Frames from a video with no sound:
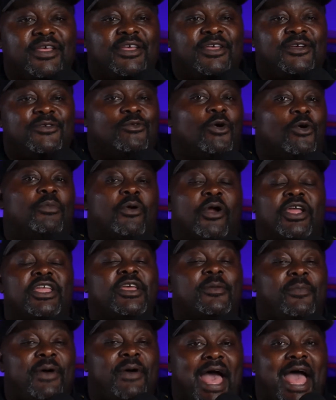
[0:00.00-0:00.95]
We'll bring
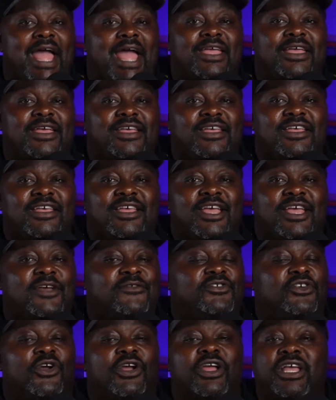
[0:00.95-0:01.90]
you back. If
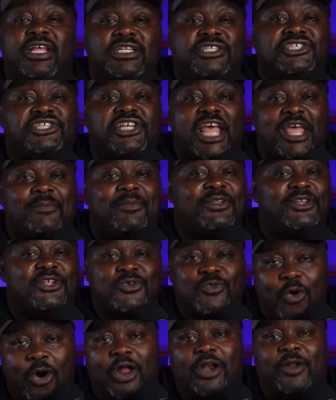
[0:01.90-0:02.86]
you're in shape and you
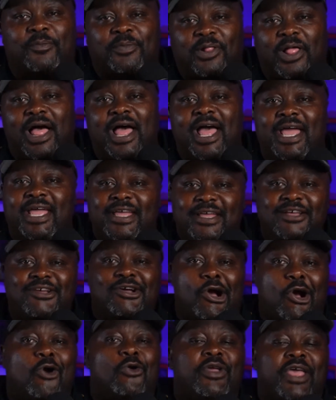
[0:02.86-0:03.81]
want to play,
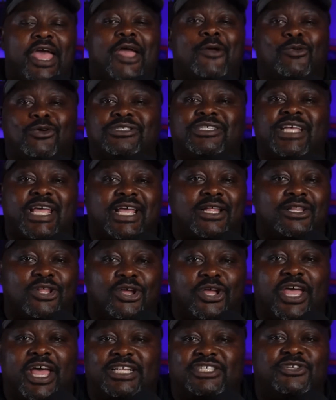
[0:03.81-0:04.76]
okay, we'll take a
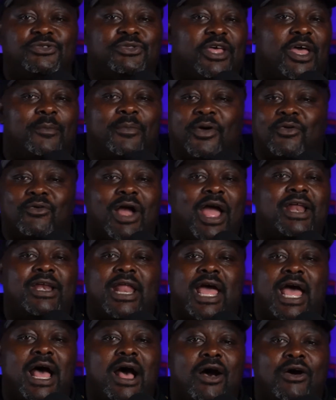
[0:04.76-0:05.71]
look at you then. But right
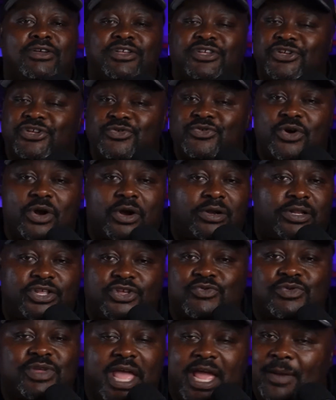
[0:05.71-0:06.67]
now, you
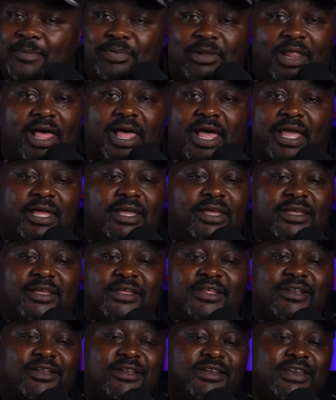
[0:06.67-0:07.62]
can't play
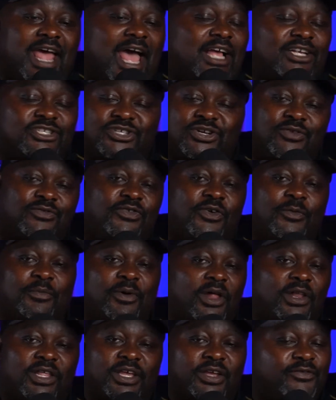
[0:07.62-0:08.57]
National
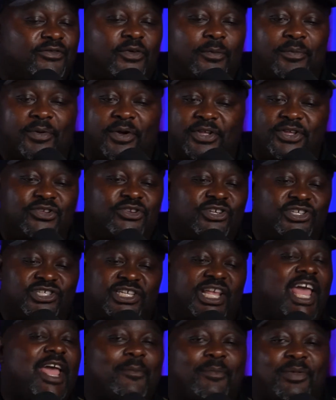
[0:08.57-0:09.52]
Football League football. You just
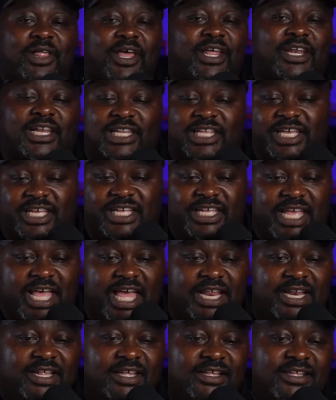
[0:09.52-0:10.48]
can't play in the league yet.
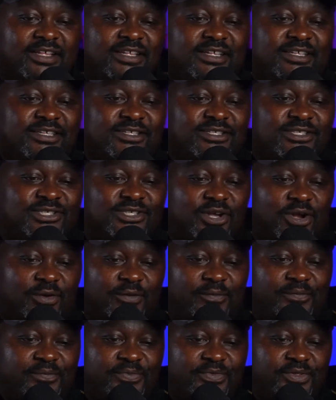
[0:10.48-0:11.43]
So
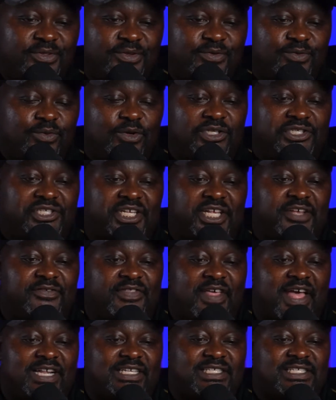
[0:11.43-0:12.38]
we'll see if
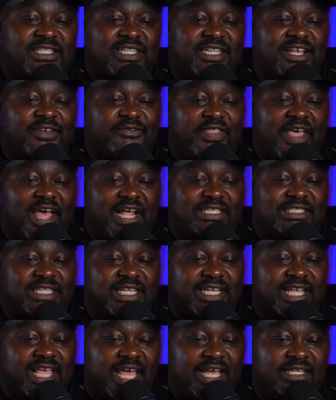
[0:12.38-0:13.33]
that's the
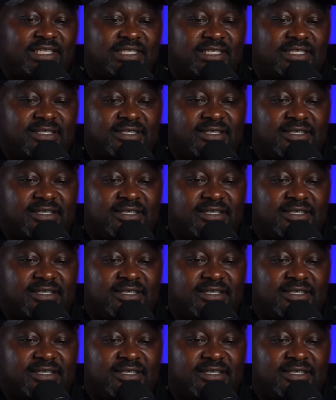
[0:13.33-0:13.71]
case.